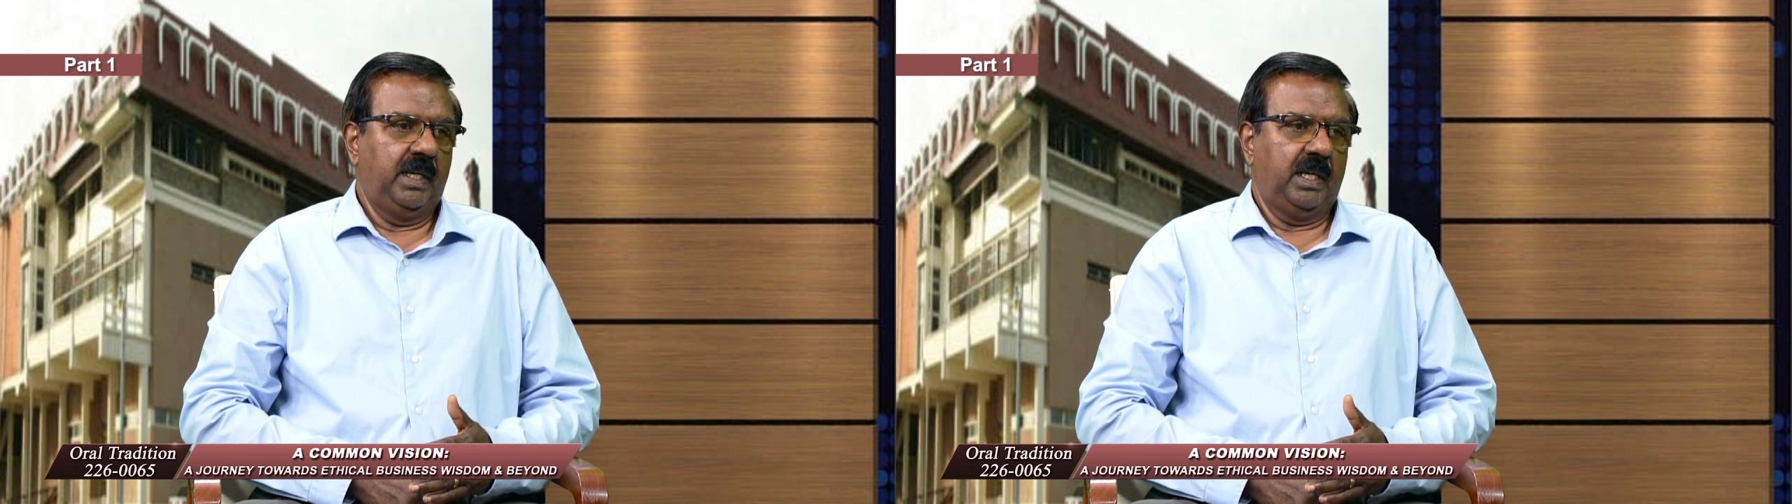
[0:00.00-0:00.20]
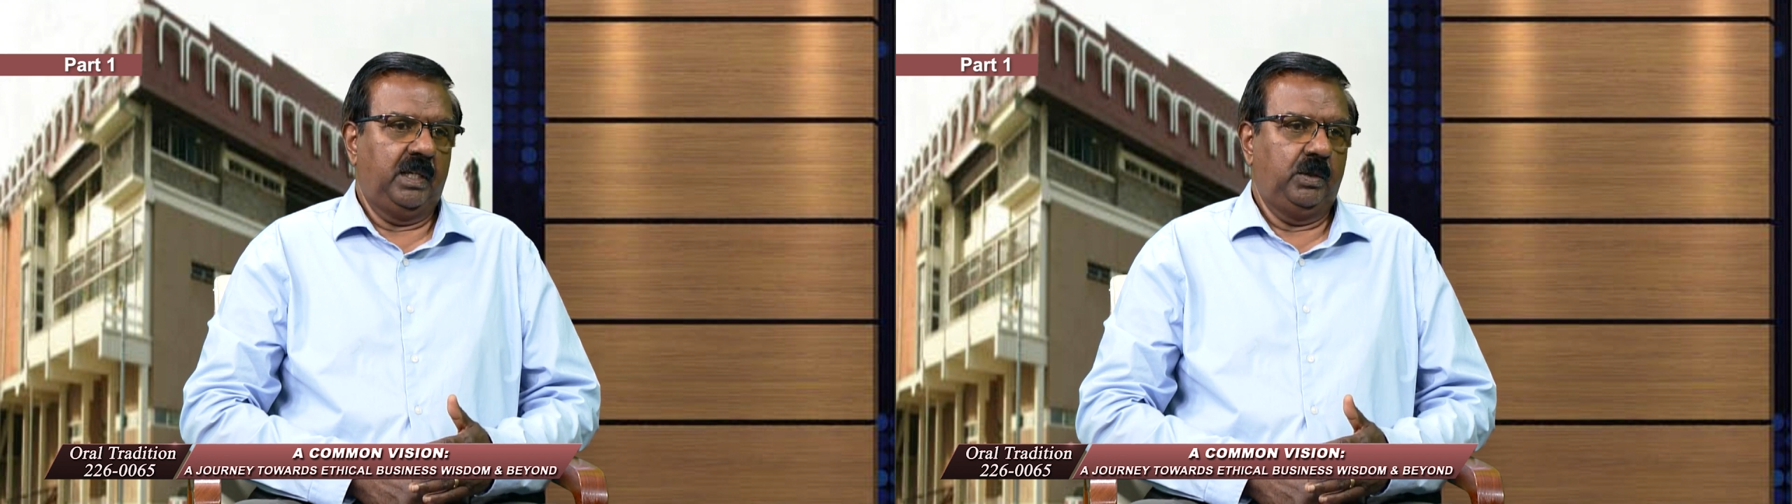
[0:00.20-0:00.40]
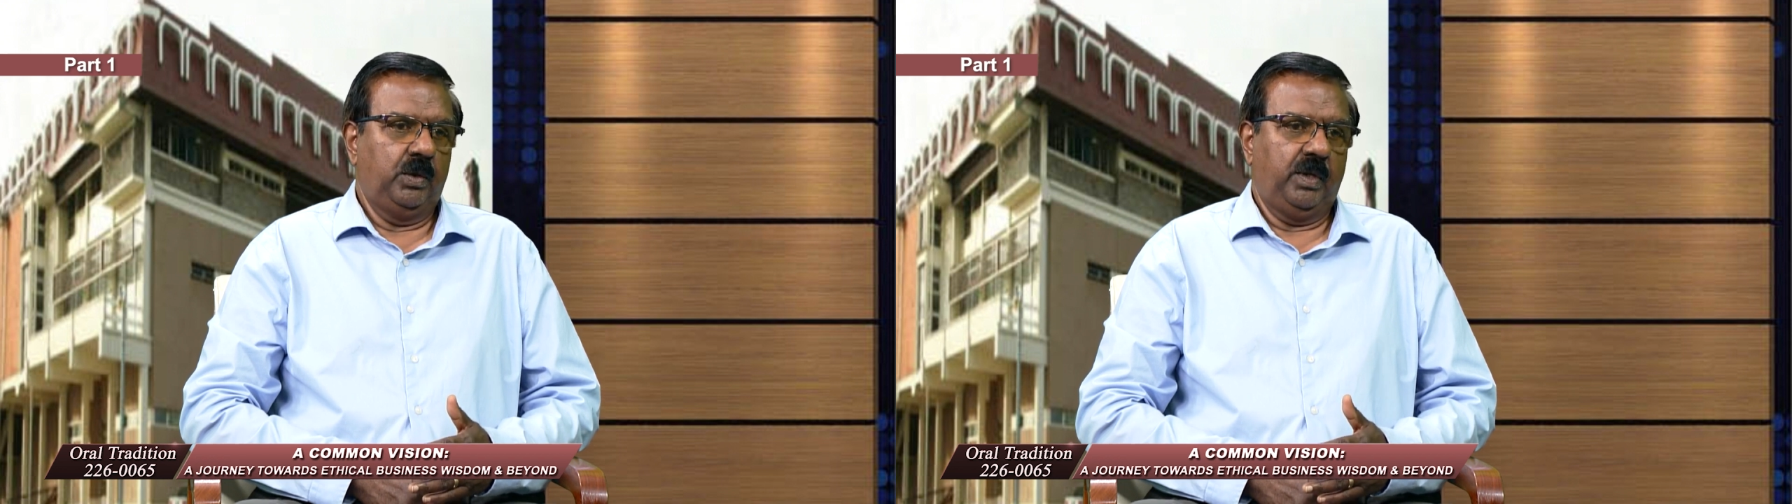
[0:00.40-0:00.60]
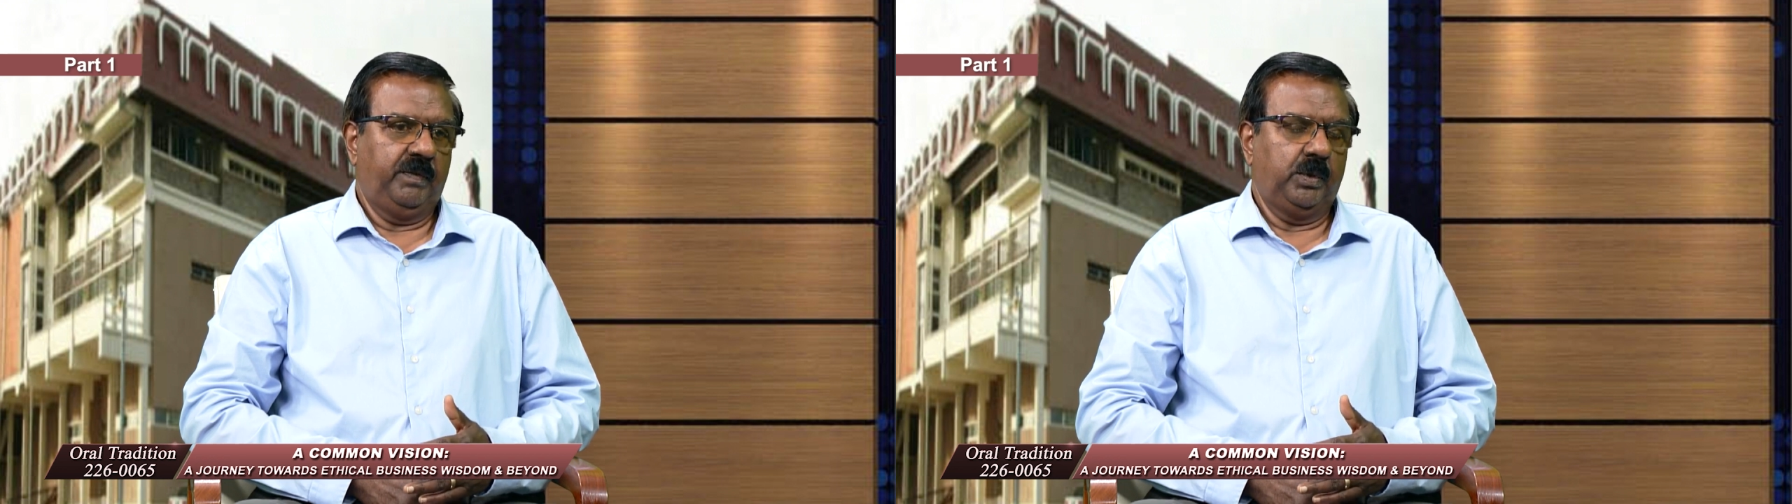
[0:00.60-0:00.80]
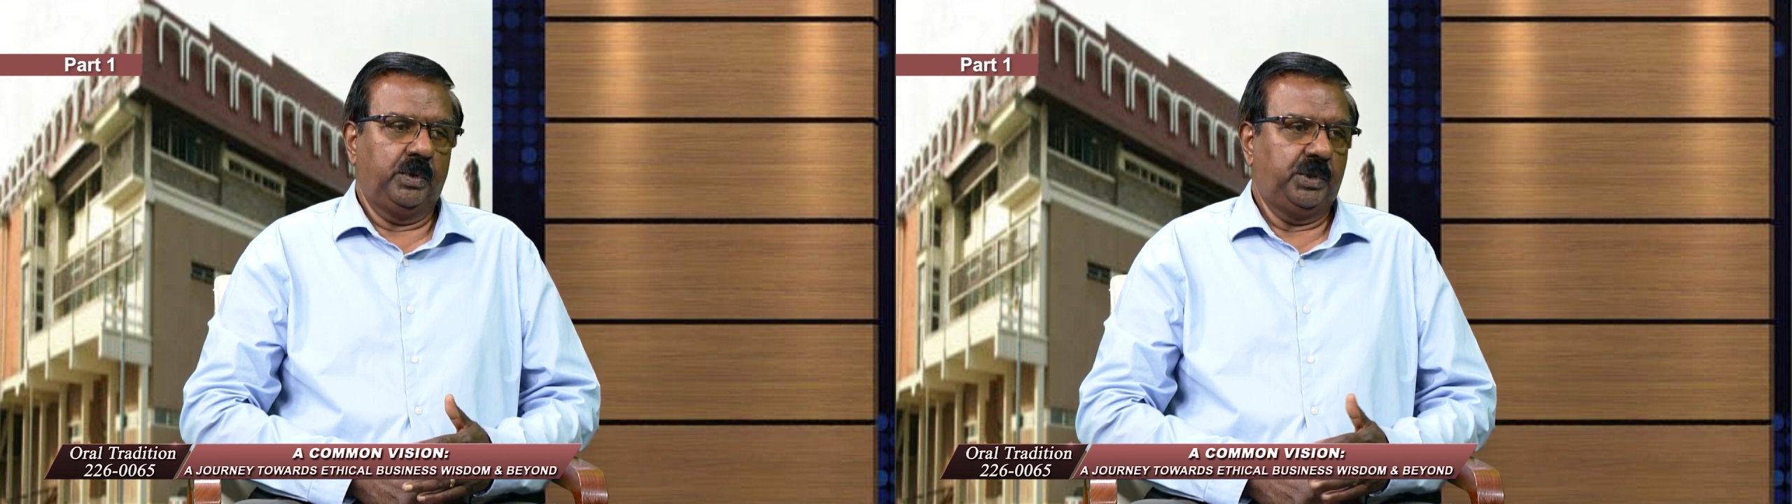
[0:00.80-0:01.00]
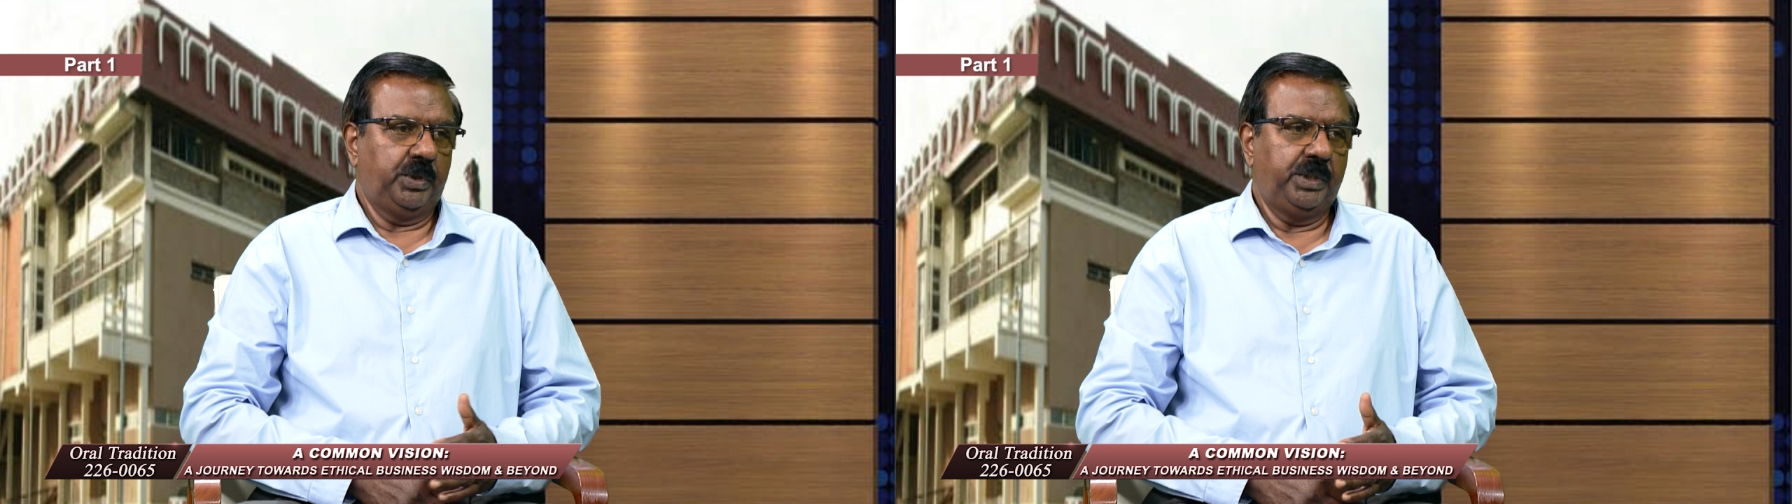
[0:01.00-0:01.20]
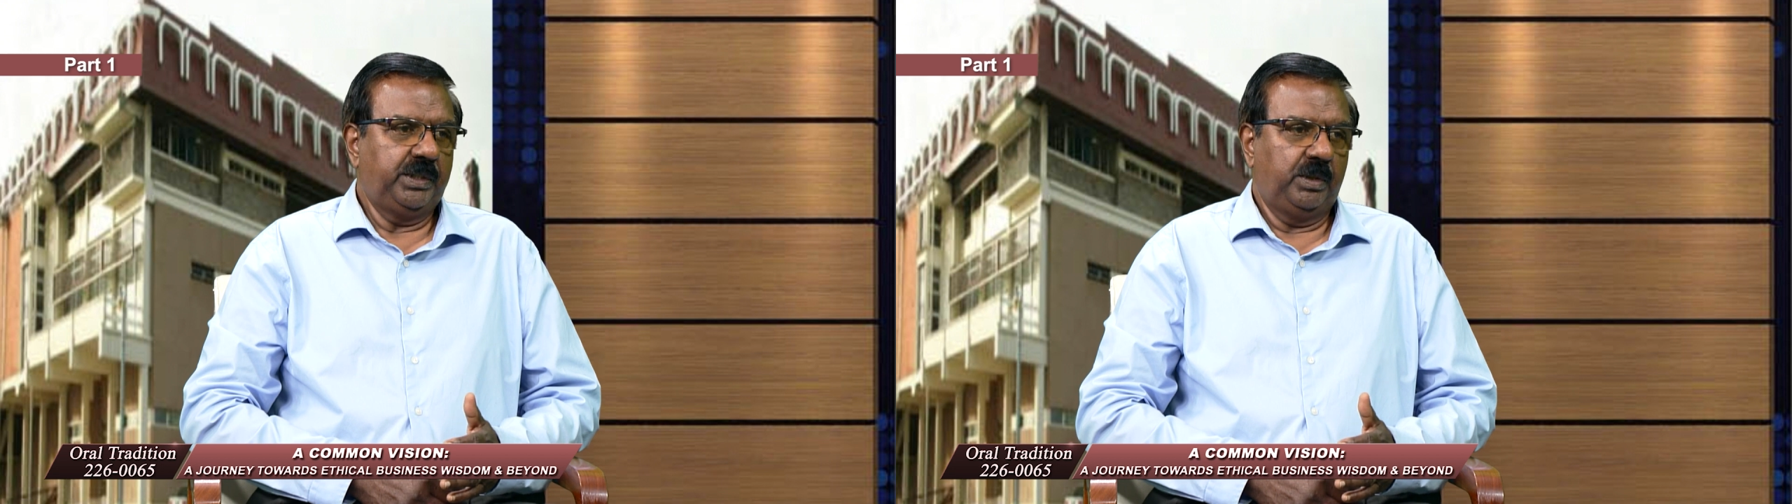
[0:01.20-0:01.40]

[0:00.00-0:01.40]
And you don't have to go to church